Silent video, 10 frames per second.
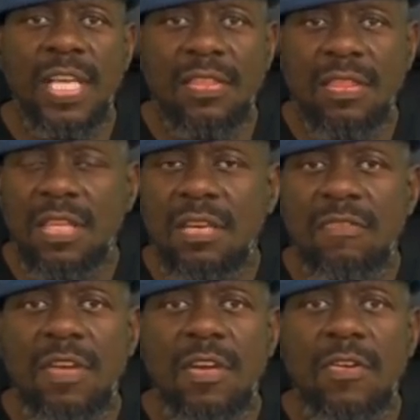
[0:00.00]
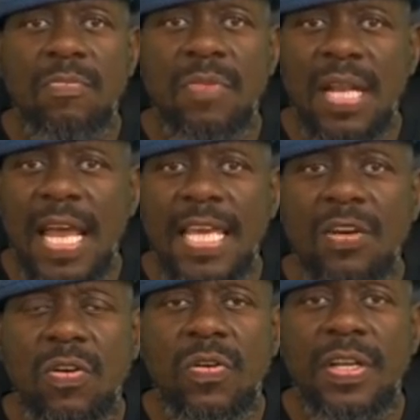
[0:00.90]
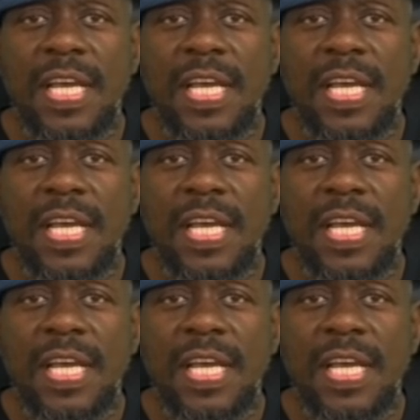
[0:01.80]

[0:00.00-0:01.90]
Ethereum, Litecoin,